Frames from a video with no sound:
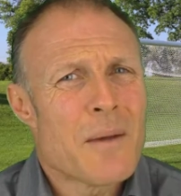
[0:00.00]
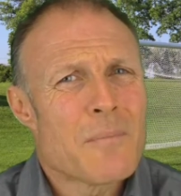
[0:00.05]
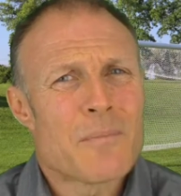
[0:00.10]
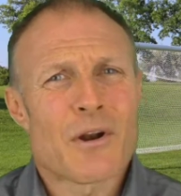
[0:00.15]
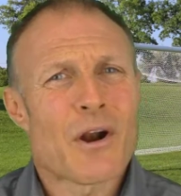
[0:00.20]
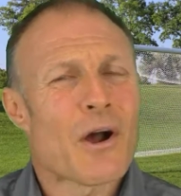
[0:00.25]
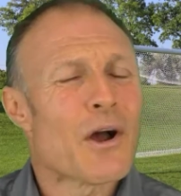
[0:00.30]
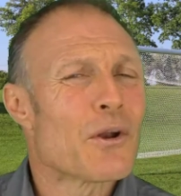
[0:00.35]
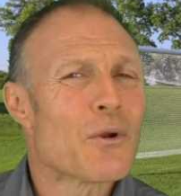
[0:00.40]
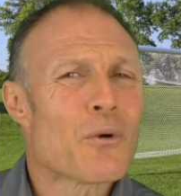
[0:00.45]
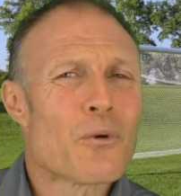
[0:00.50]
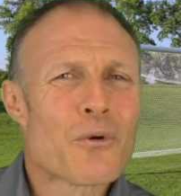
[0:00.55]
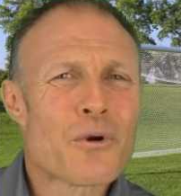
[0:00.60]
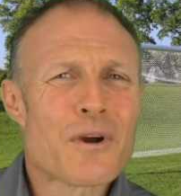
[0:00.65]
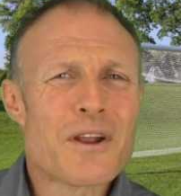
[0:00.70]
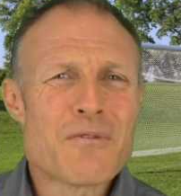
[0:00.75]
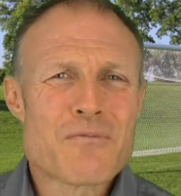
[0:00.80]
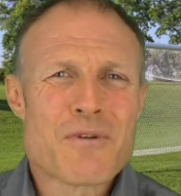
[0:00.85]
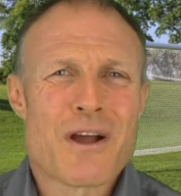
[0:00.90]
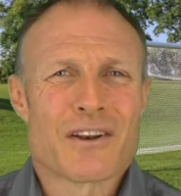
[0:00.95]
but I had
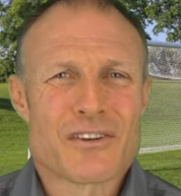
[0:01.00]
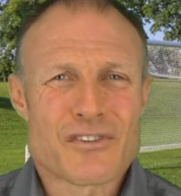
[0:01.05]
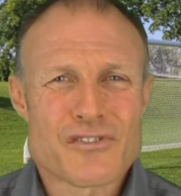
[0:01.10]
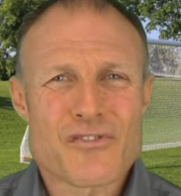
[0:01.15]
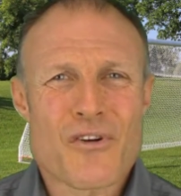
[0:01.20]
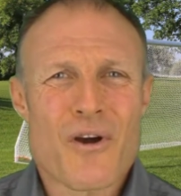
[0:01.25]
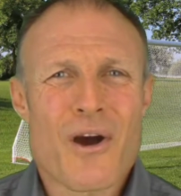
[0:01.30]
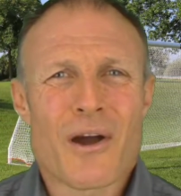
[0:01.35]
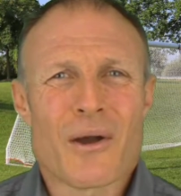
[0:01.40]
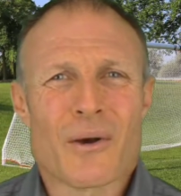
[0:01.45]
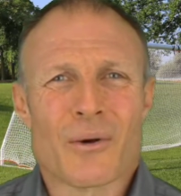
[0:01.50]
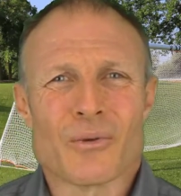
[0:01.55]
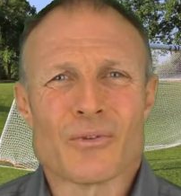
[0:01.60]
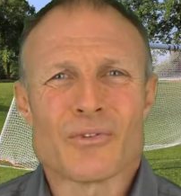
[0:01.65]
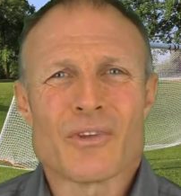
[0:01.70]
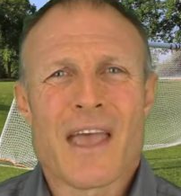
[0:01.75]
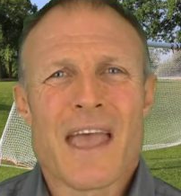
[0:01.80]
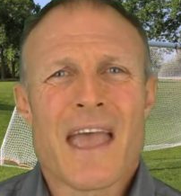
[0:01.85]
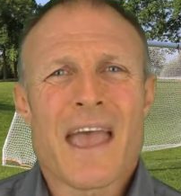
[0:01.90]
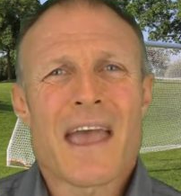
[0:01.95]
already run
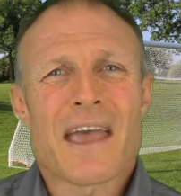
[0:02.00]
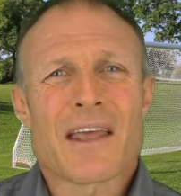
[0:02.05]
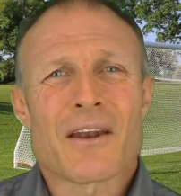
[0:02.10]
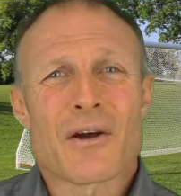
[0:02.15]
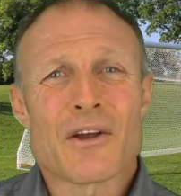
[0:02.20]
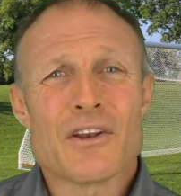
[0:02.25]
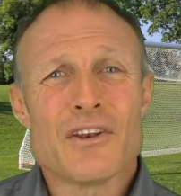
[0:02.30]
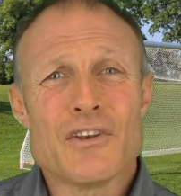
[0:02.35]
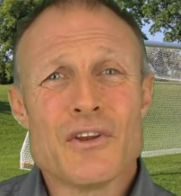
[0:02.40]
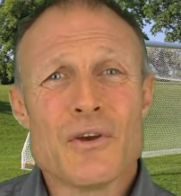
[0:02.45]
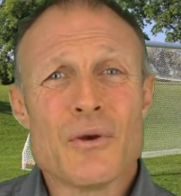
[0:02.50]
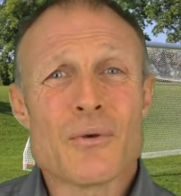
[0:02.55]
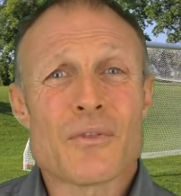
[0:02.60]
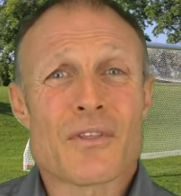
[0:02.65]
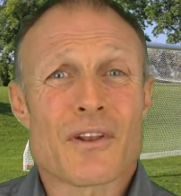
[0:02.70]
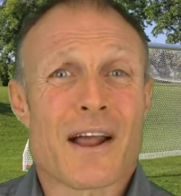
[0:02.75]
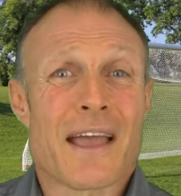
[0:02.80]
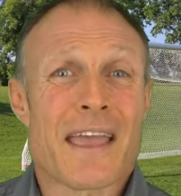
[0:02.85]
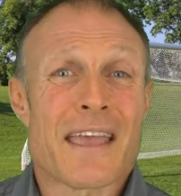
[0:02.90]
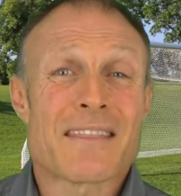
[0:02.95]
trials and I knew
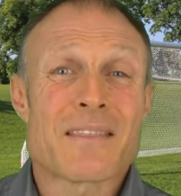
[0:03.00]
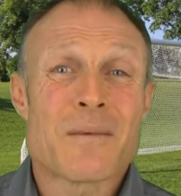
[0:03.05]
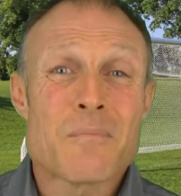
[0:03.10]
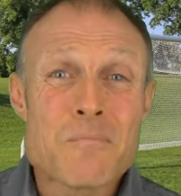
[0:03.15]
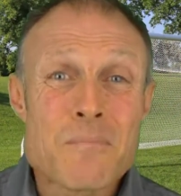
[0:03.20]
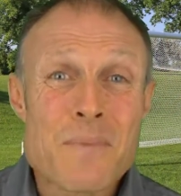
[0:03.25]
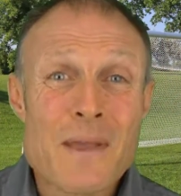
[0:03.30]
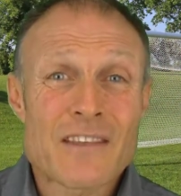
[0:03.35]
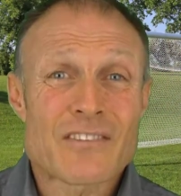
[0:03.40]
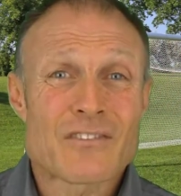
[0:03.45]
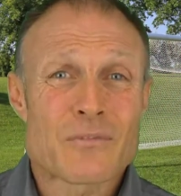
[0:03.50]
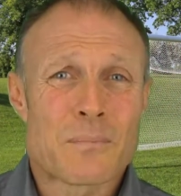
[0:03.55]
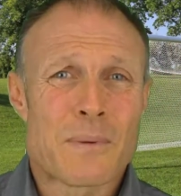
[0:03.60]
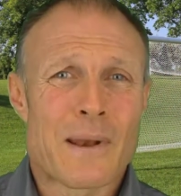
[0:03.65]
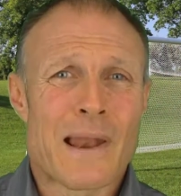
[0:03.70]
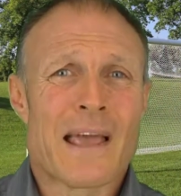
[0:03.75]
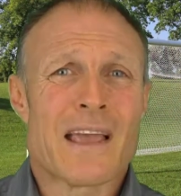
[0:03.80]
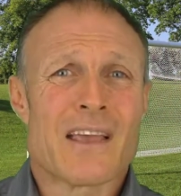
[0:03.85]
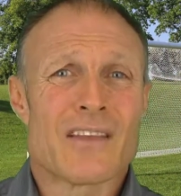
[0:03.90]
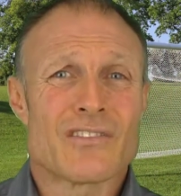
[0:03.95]
that I had the best
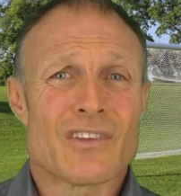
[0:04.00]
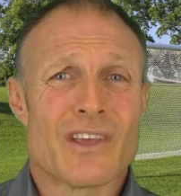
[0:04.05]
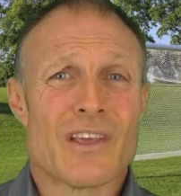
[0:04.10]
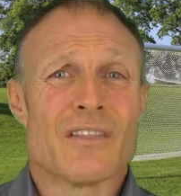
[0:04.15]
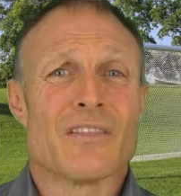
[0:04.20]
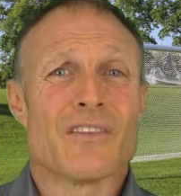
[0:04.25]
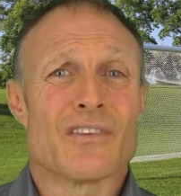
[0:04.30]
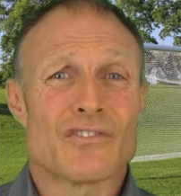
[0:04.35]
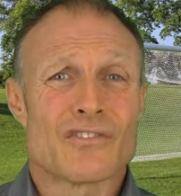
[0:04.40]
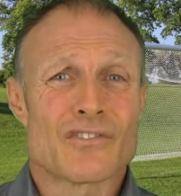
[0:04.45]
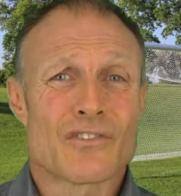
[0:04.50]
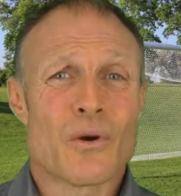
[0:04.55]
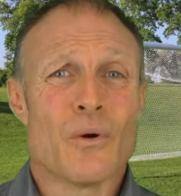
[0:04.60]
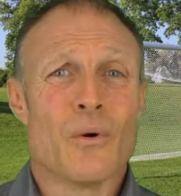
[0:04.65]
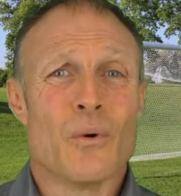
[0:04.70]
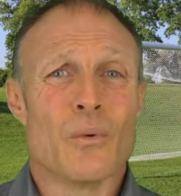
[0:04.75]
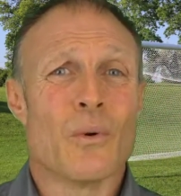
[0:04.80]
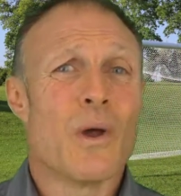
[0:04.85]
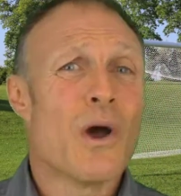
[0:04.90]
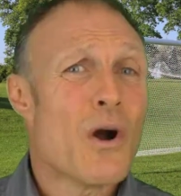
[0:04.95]
players in the
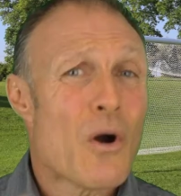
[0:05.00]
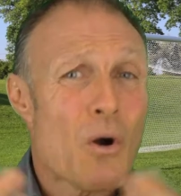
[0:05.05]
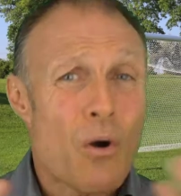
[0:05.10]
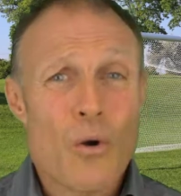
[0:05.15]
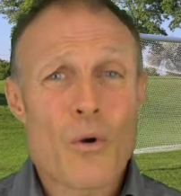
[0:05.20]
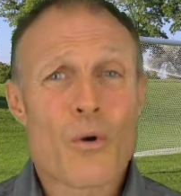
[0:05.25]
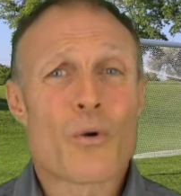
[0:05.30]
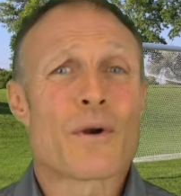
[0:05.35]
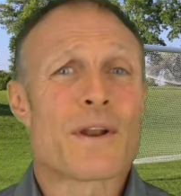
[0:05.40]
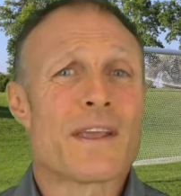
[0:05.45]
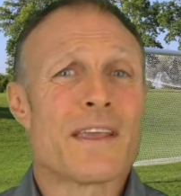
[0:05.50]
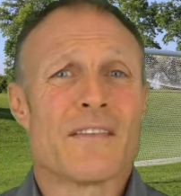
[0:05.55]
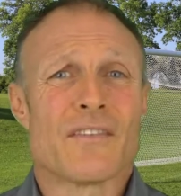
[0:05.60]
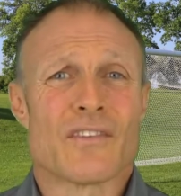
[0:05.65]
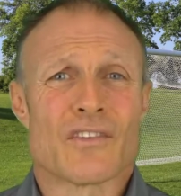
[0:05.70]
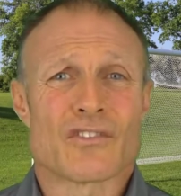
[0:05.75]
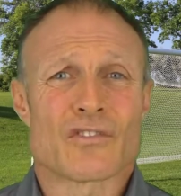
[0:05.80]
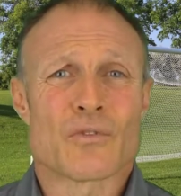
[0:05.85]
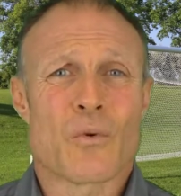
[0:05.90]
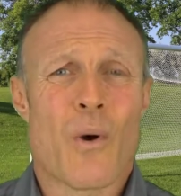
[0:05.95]
school already in
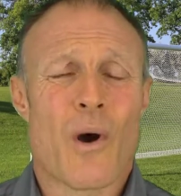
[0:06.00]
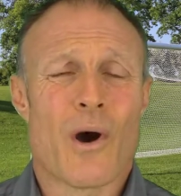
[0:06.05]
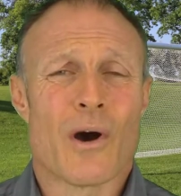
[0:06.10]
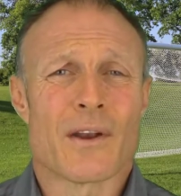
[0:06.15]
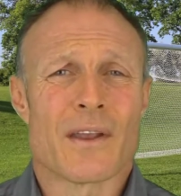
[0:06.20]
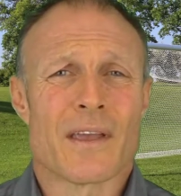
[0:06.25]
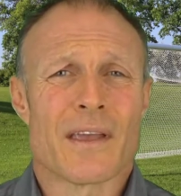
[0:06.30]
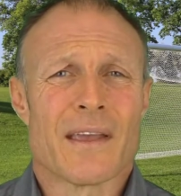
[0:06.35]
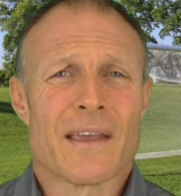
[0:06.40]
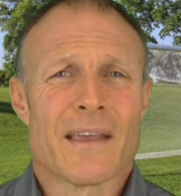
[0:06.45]
the squad.